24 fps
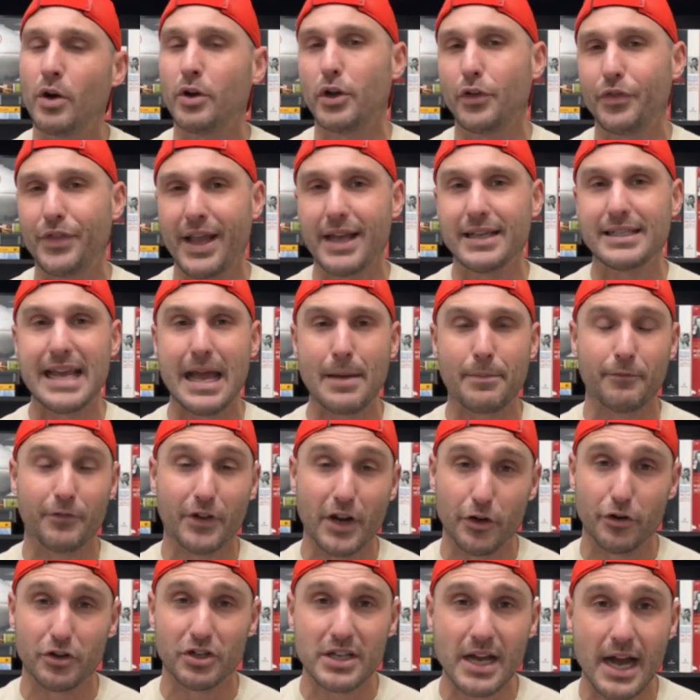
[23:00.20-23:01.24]
good things to happen for
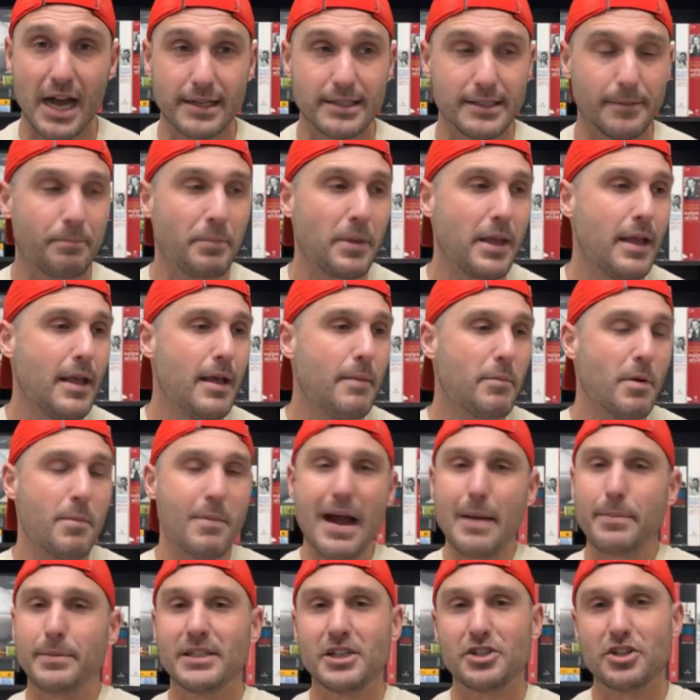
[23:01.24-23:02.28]
Gunner Stockton. But
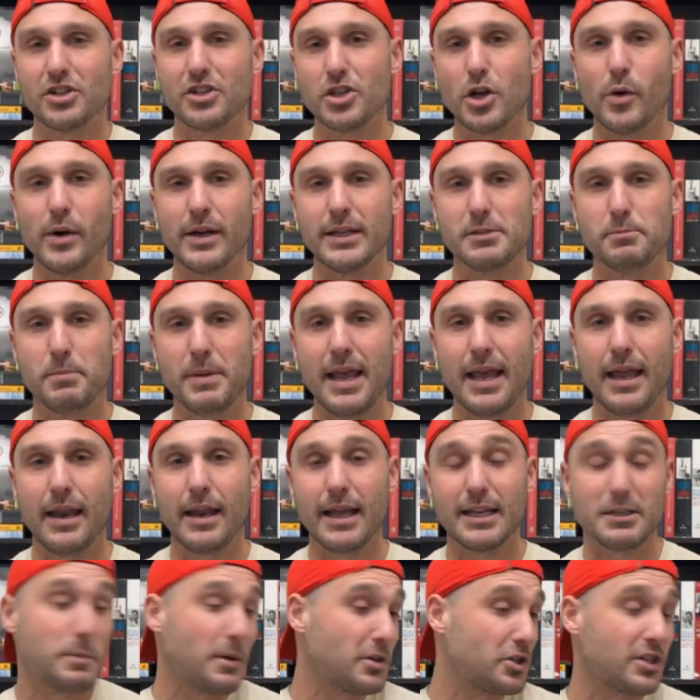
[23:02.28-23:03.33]
my position has always been,
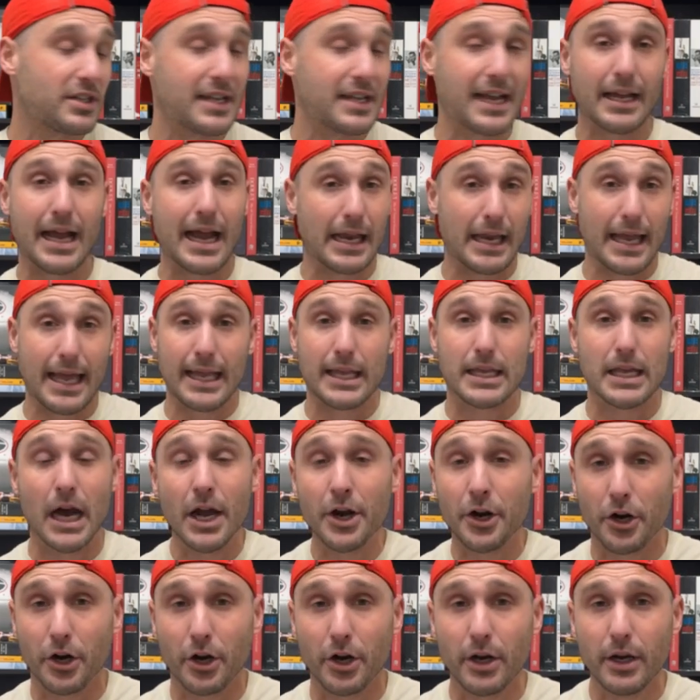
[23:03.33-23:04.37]
as much as I like
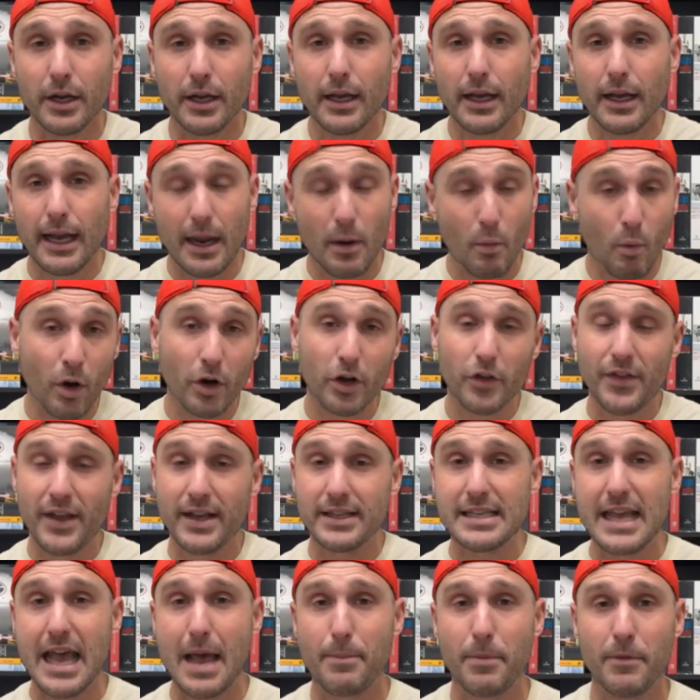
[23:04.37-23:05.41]
Gunner and want good things
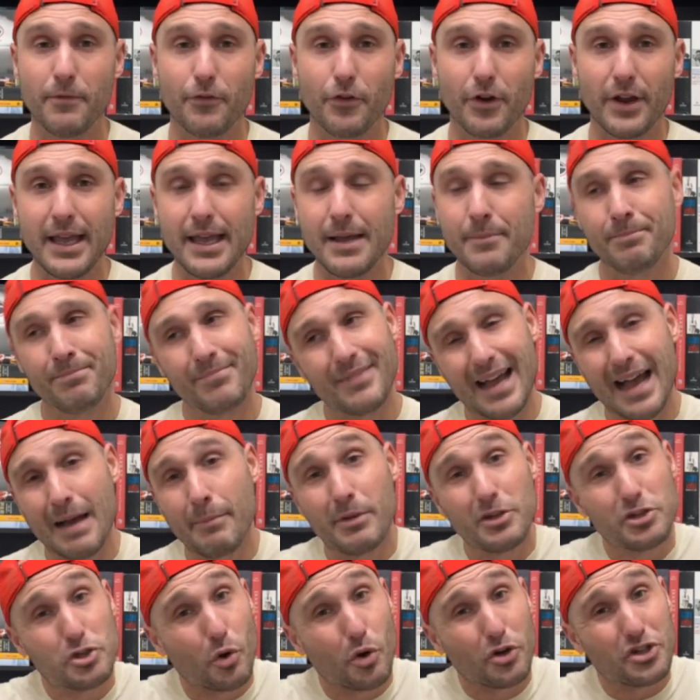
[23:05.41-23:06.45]
to happen for him, I'm
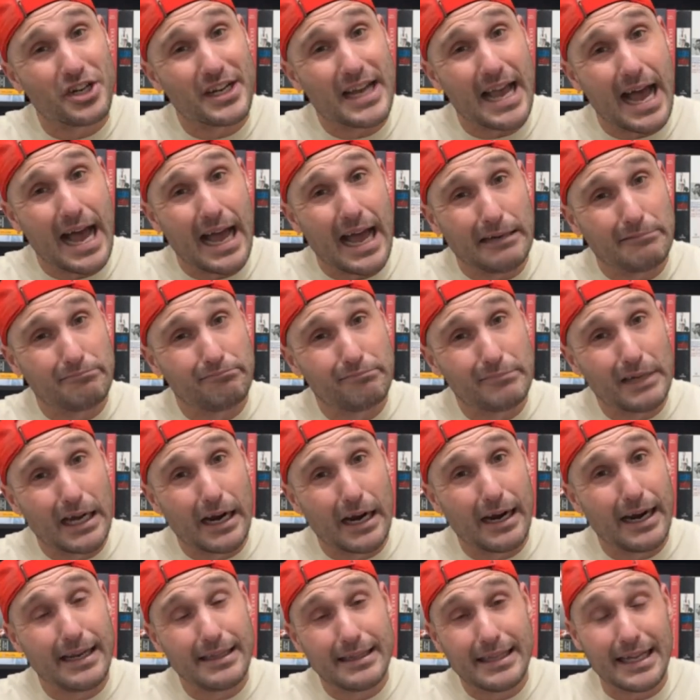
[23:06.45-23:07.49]
a Georgia guy. All
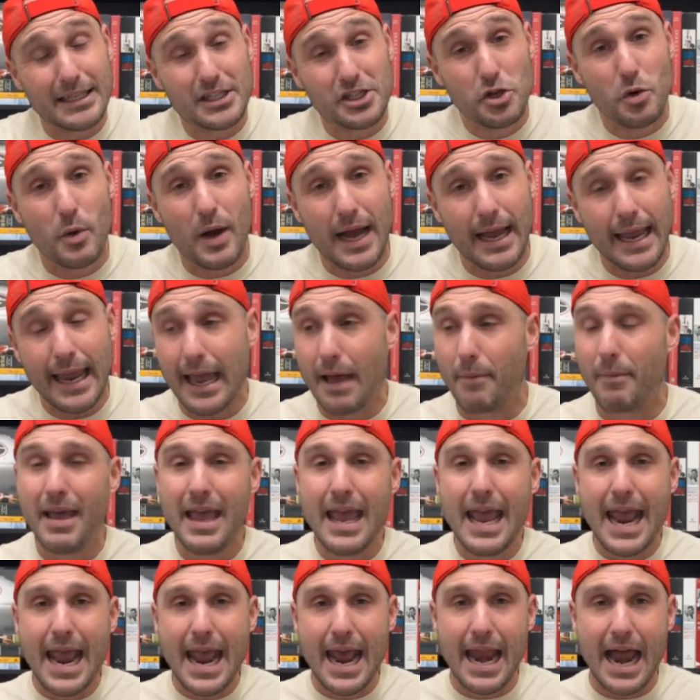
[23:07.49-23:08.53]
right, that's who I am.
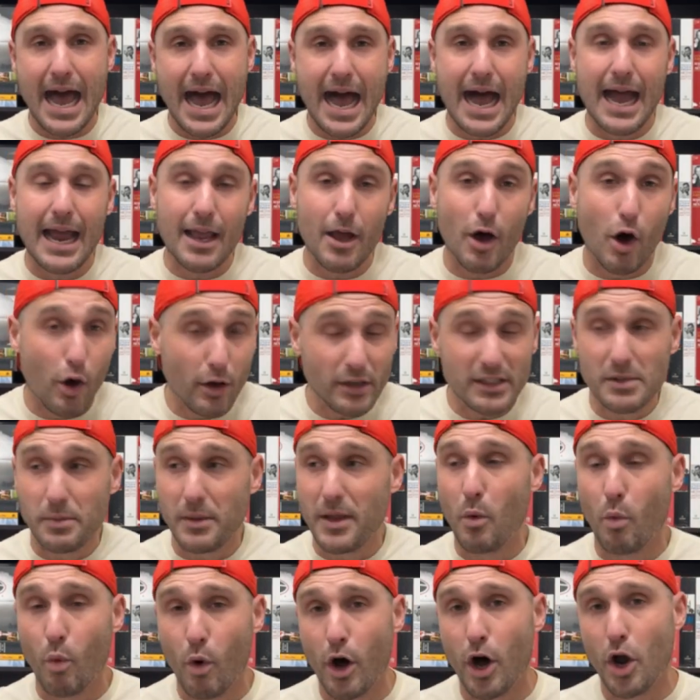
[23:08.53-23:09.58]
And I ultimately
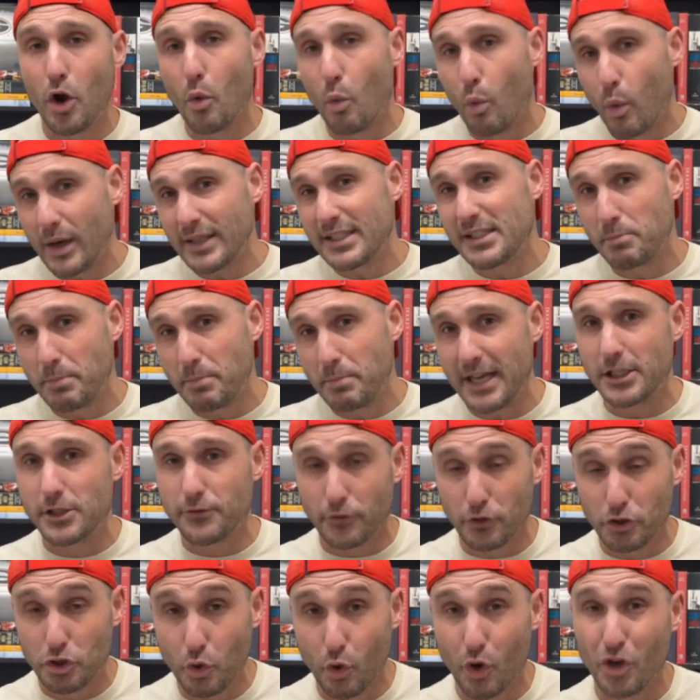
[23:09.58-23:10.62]
want what's best
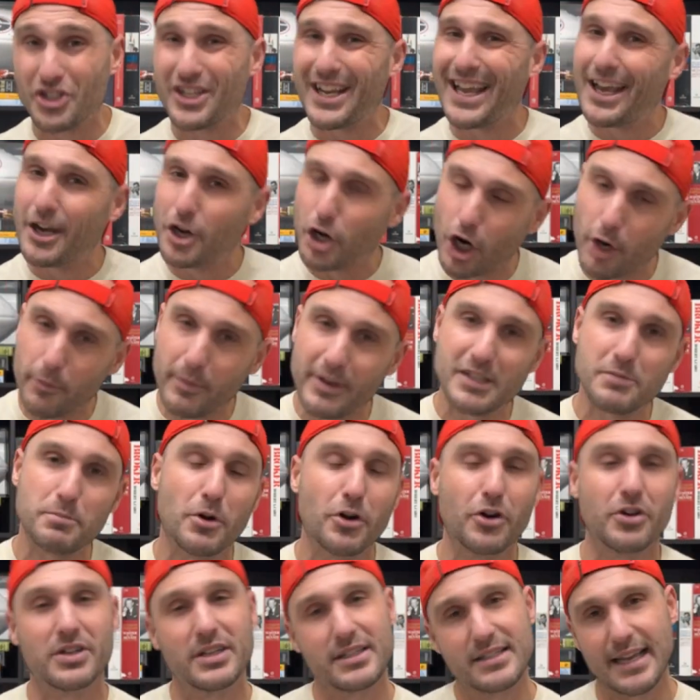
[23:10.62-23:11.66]
for Georgia. And Kirby
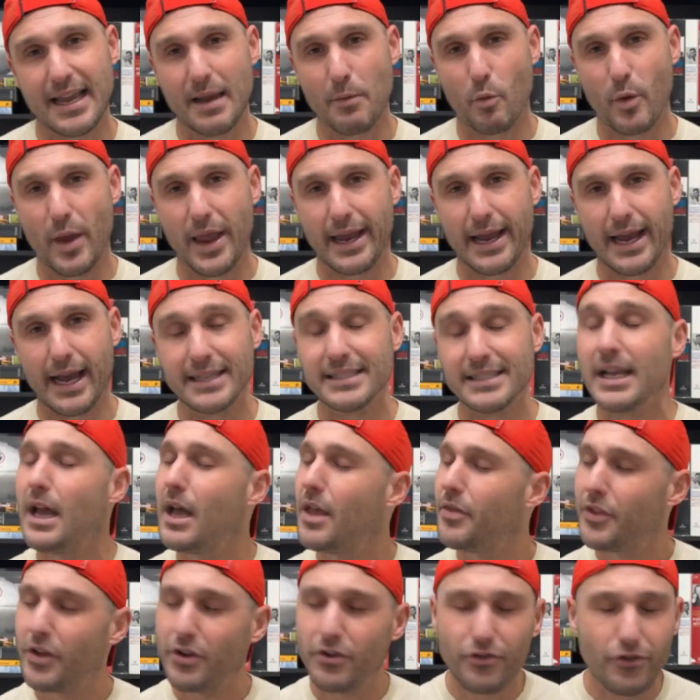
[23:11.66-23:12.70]
Smart's the same way, guys.
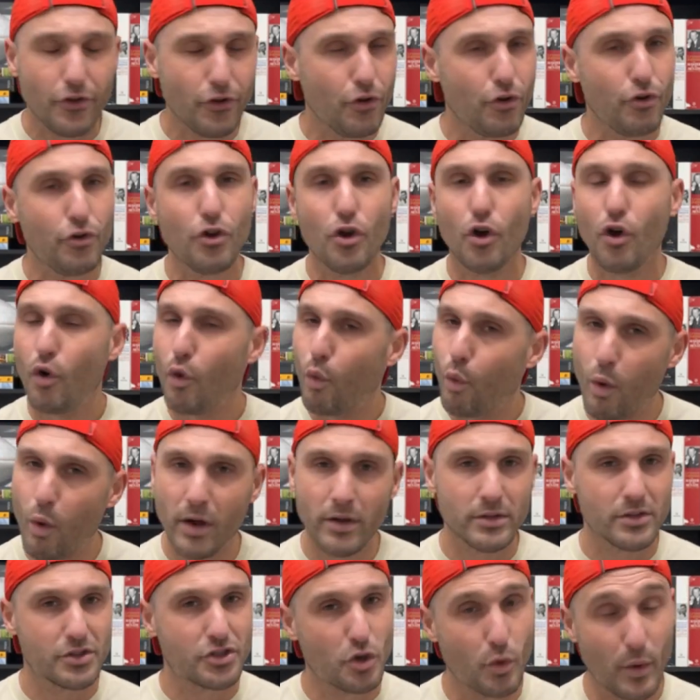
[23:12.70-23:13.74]
The dude
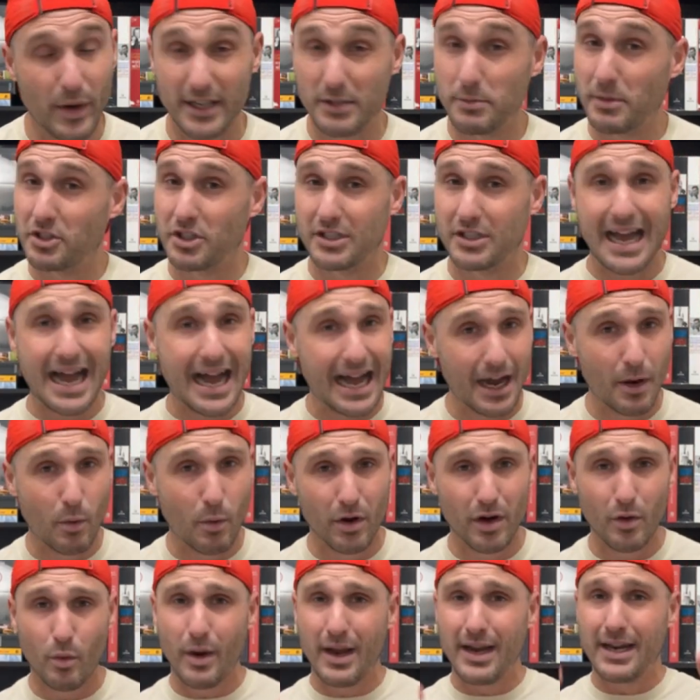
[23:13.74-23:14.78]
wants to win. As much as I
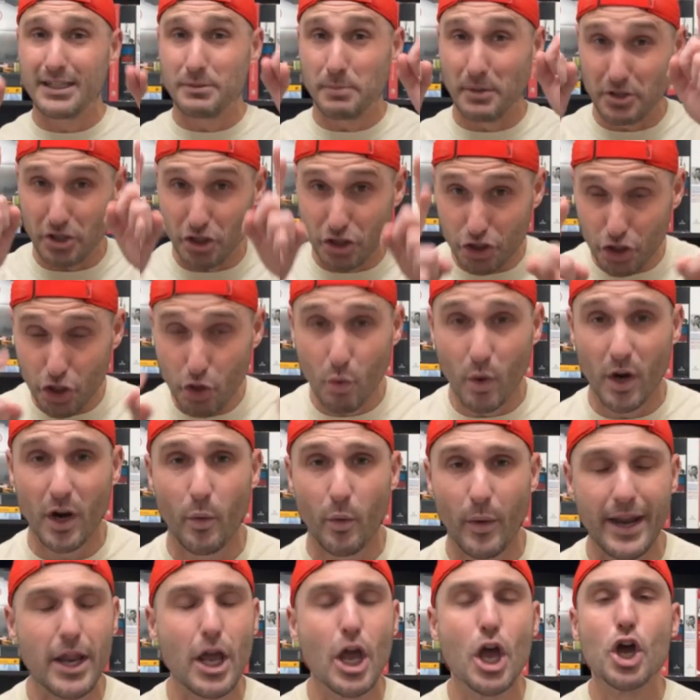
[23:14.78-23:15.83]
want to win, as much as you want to
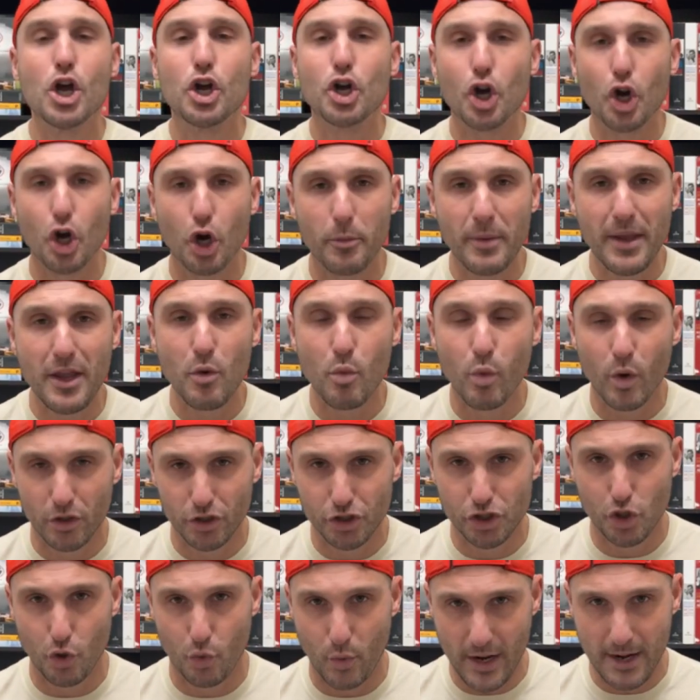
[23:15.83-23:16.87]
win, Kirby wants
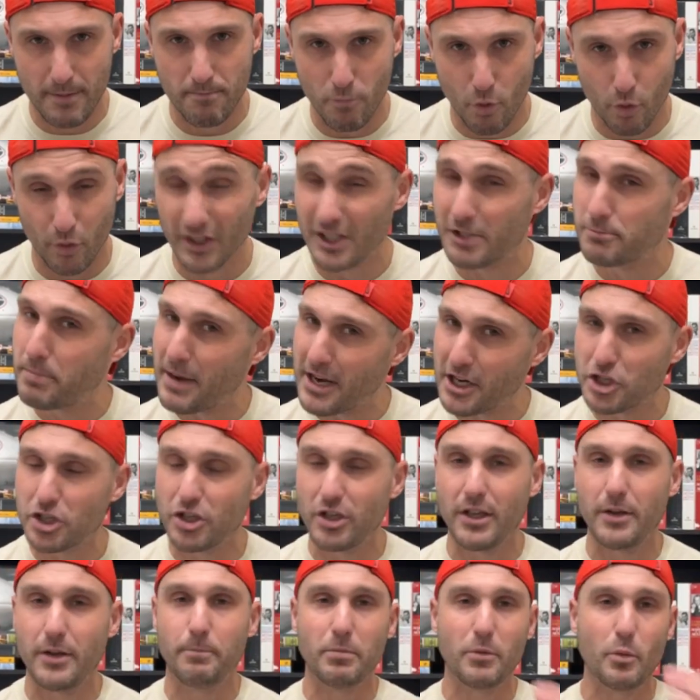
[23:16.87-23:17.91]
to win more,
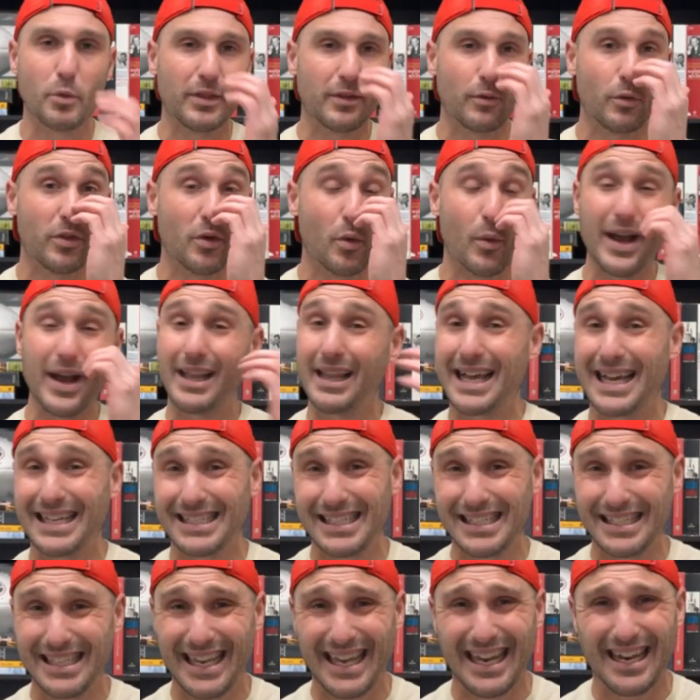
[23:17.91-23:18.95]
especially with the way last
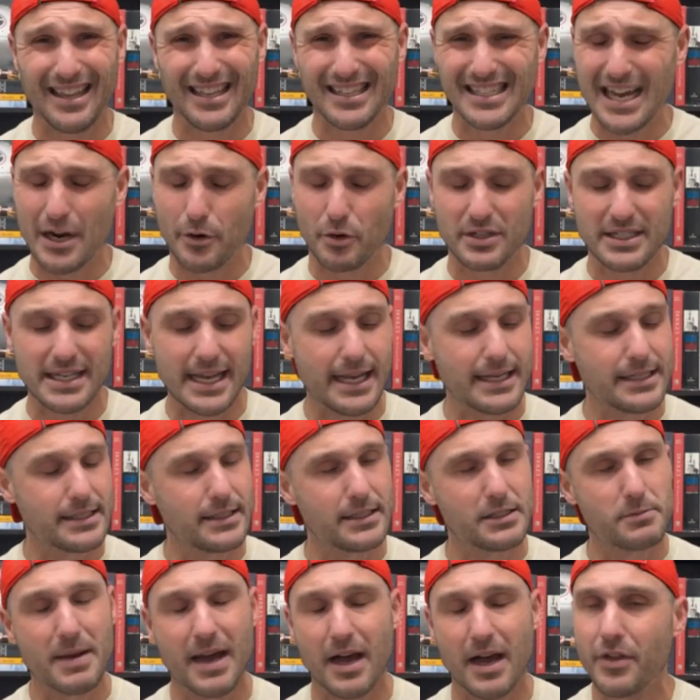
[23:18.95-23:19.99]
season ended, the sour taste in
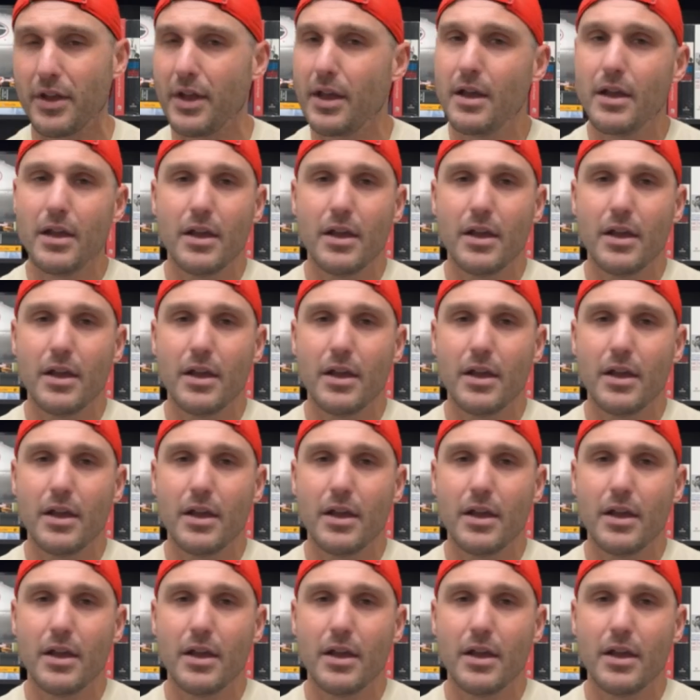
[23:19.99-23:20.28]
his mouth.